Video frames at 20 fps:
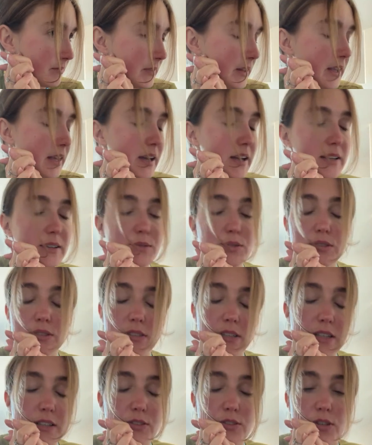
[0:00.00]
Yeah, it was
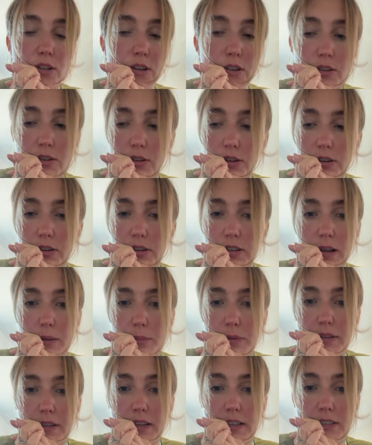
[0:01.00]
not too long ago, a
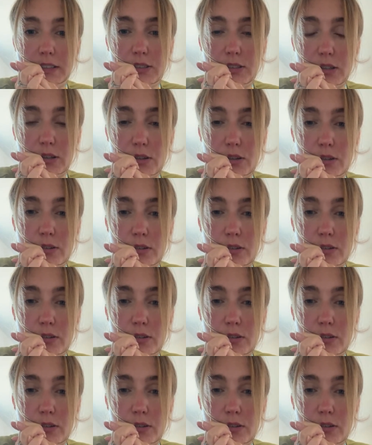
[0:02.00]
couple days ago.